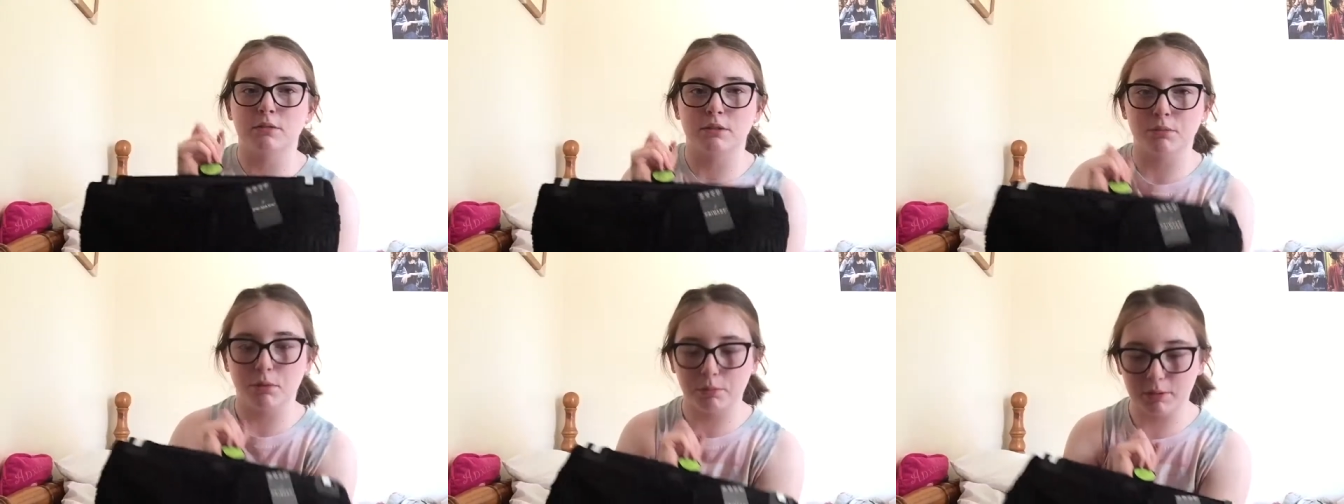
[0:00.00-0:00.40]

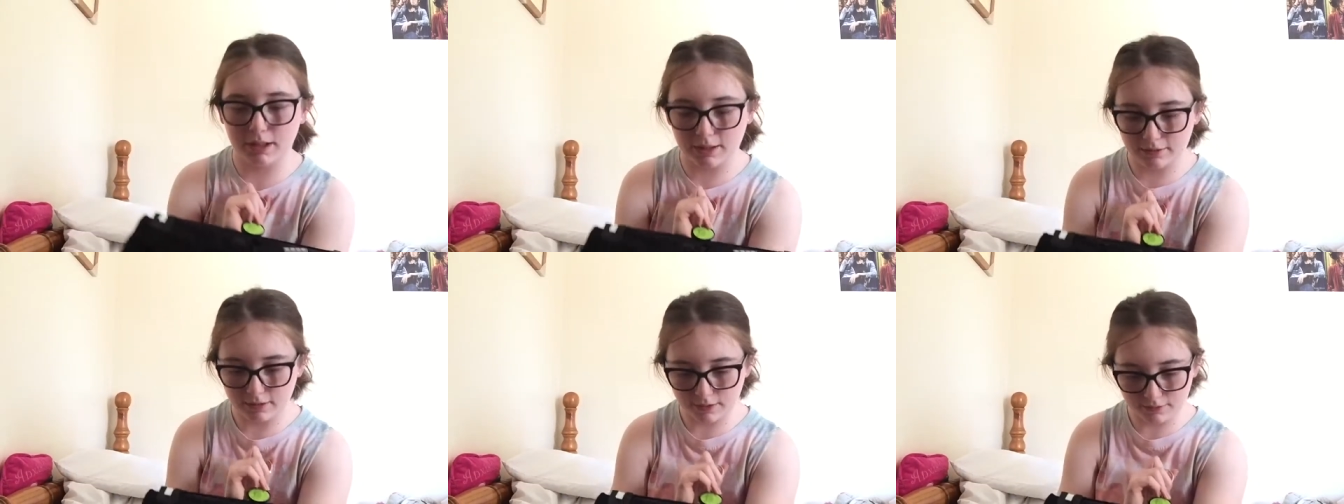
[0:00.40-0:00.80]
would
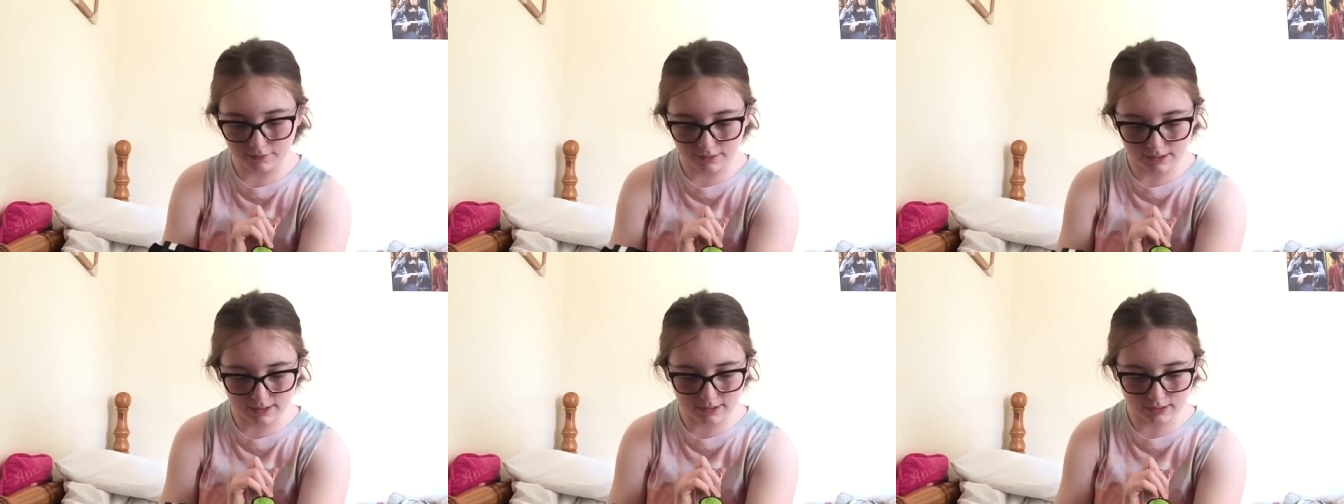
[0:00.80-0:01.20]
probably
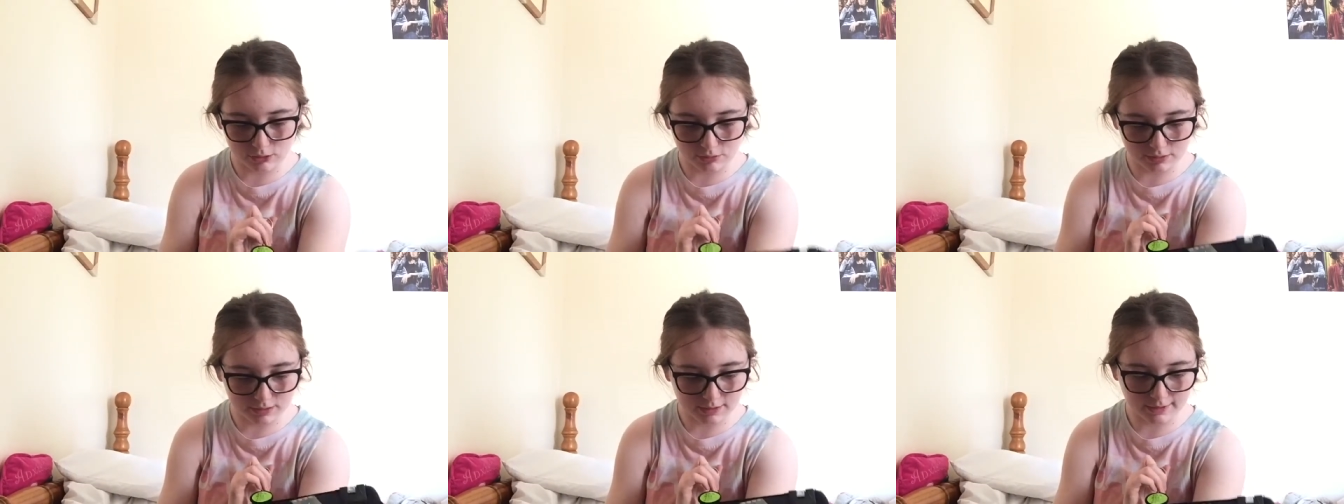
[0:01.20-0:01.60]
fit
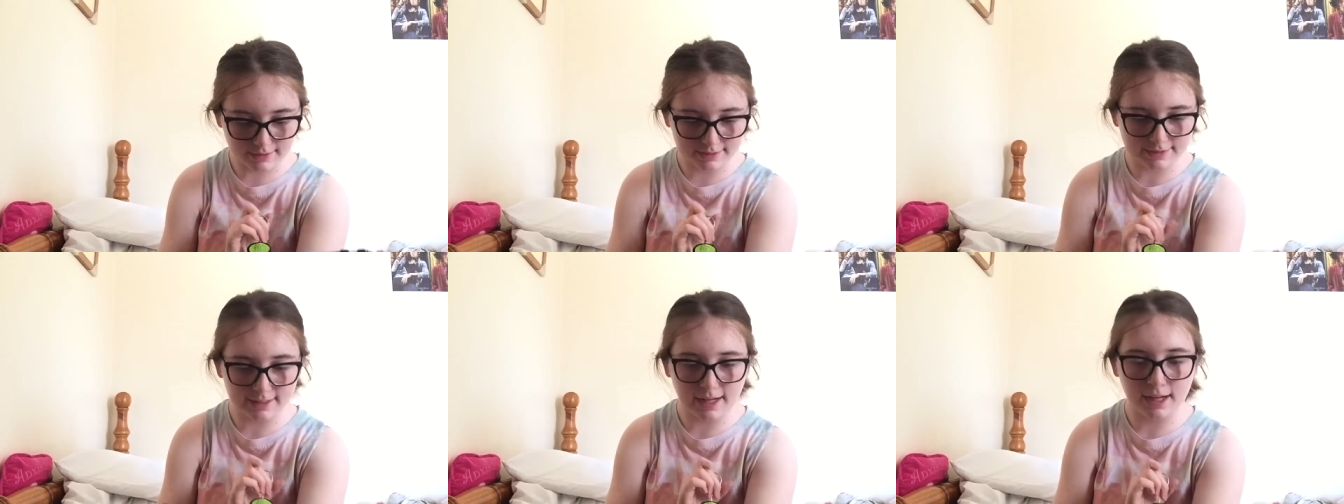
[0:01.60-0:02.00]
into a
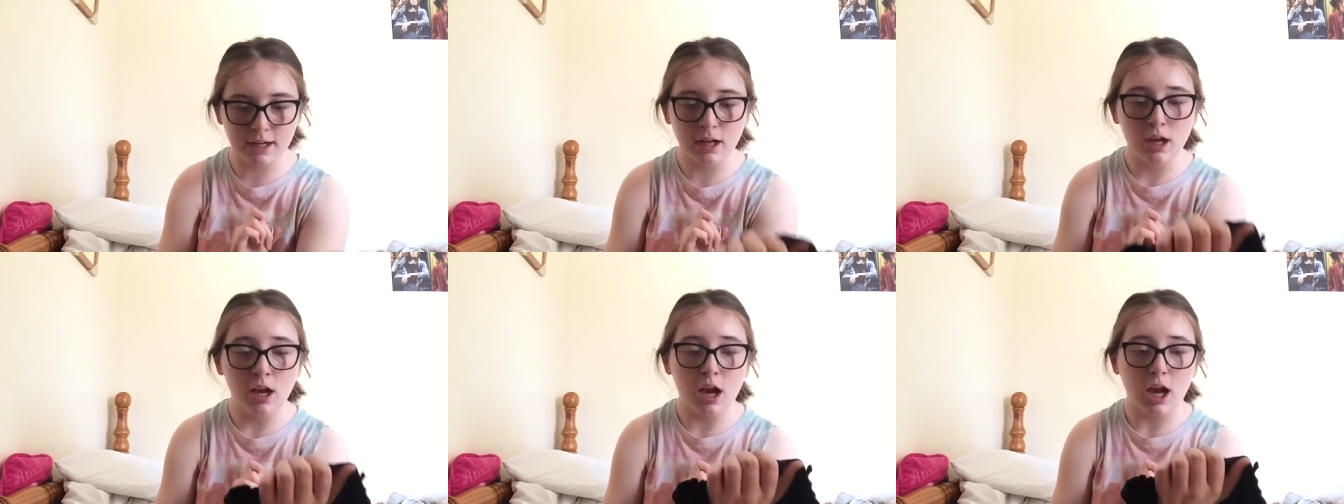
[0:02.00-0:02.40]
size 10,